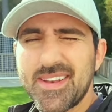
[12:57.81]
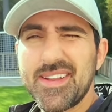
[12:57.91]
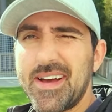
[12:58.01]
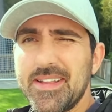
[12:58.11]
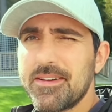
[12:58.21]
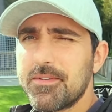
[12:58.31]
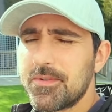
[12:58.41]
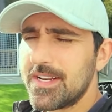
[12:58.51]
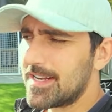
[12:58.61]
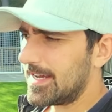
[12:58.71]
and I never
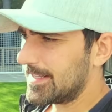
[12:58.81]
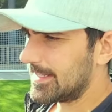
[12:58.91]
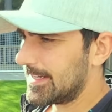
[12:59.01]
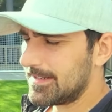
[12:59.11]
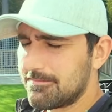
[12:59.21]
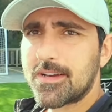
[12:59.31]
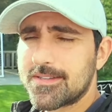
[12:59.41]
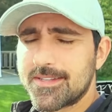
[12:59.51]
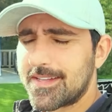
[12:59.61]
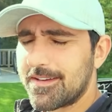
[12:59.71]
really liked that
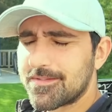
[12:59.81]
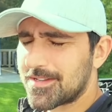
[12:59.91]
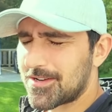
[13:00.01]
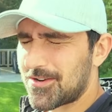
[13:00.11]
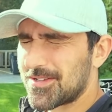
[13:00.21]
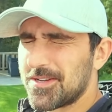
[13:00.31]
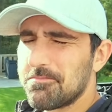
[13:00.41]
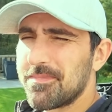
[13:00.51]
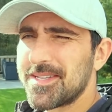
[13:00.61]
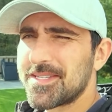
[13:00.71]
because it gives the lawn a
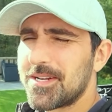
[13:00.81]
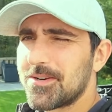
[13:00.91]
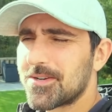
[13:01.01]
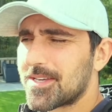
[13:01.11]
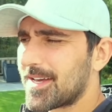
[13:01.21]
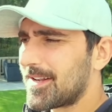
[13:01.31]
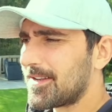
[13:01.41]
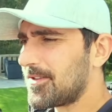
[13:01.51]
messy look, and